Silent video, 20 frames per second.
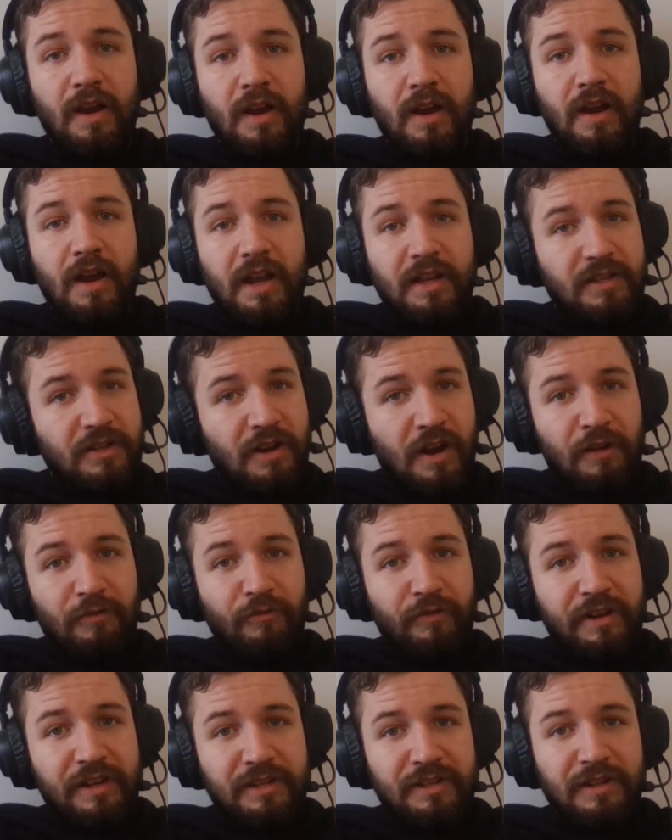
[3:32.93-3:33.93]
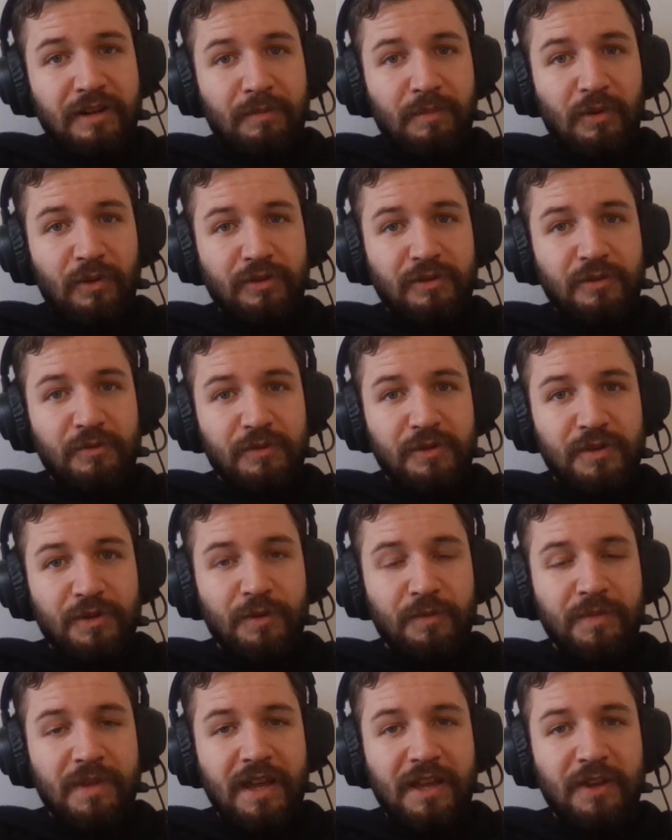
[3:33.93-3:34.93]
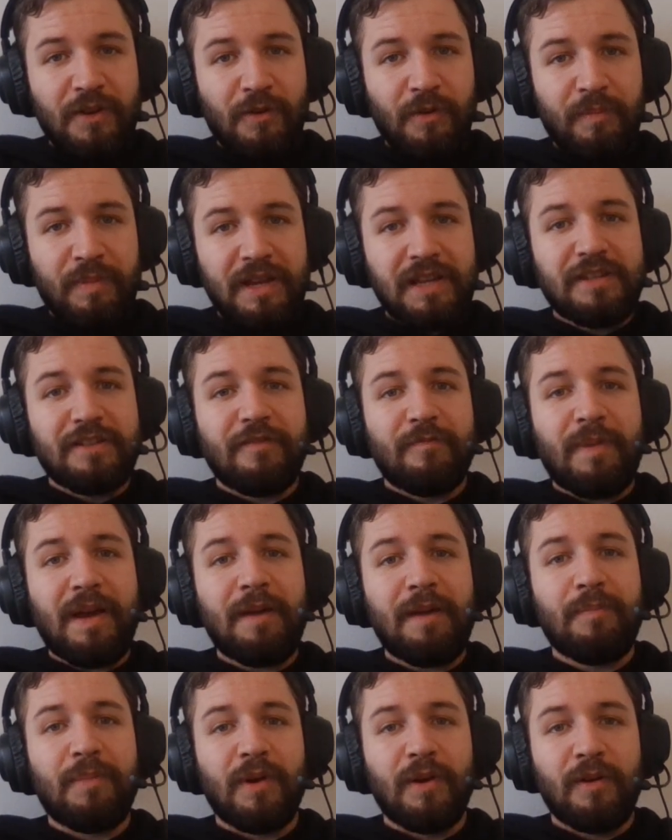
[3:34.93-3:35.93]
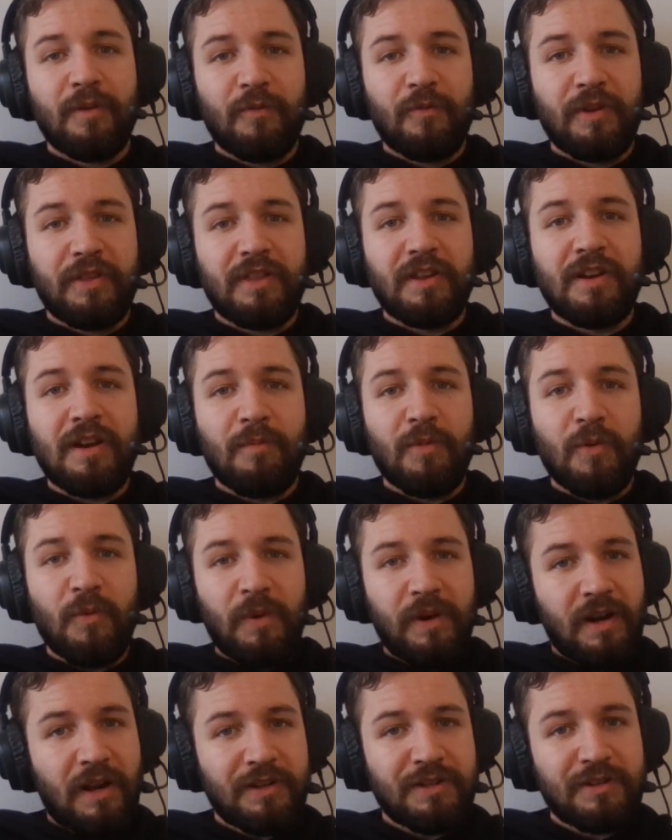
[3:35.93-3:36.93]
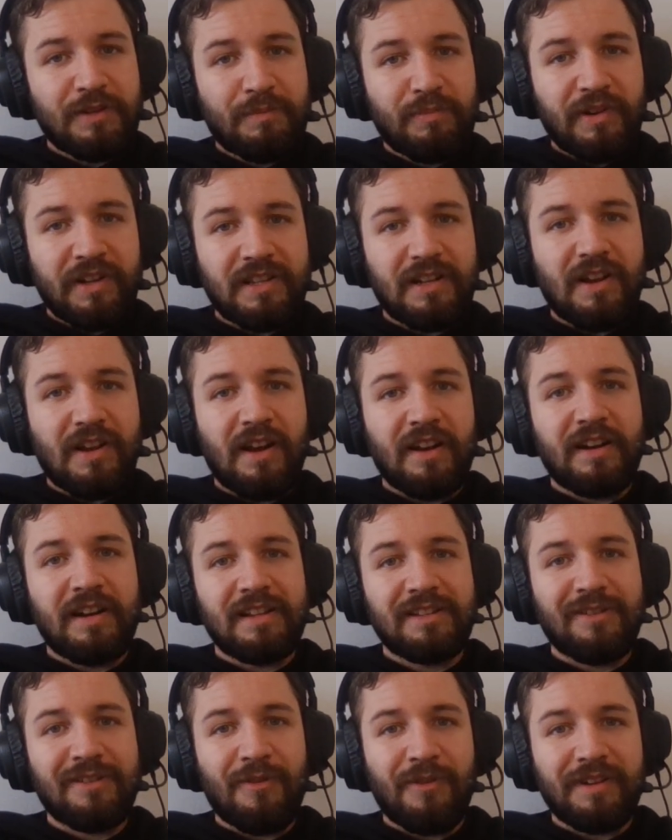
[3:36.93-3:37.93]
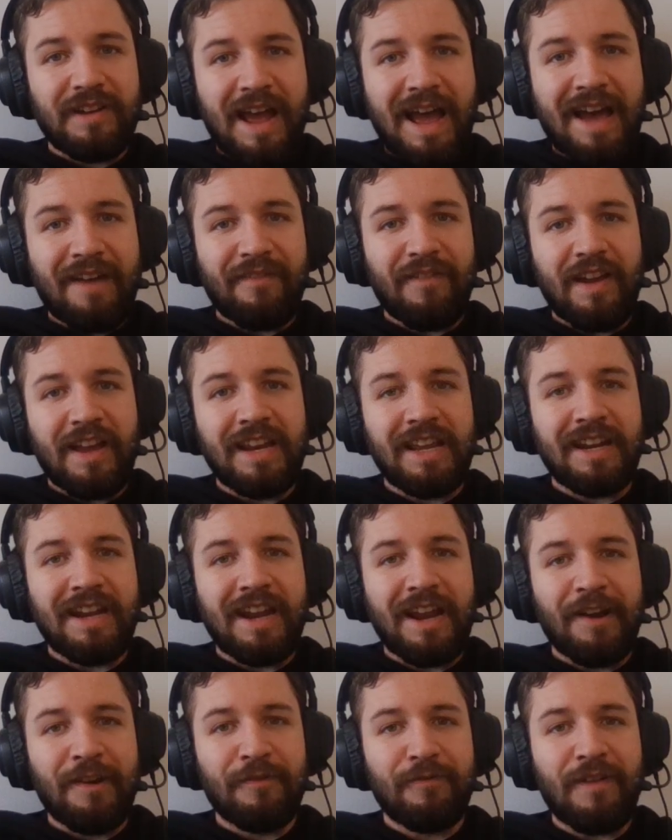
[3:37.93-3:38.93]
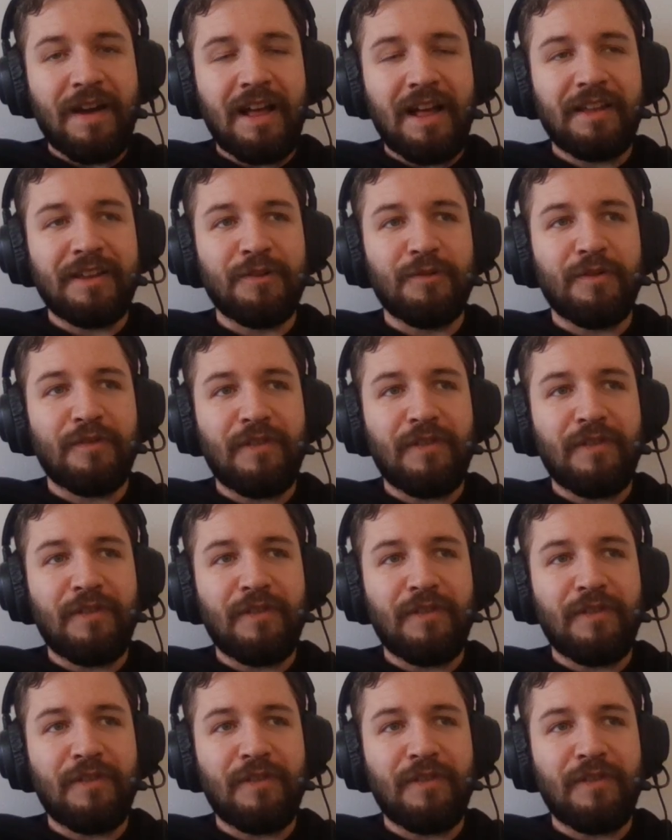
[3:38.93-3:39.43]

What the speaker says: it's not reasonable to assume that your piece of paper with the number 100 printed on it is going to have any inherent value.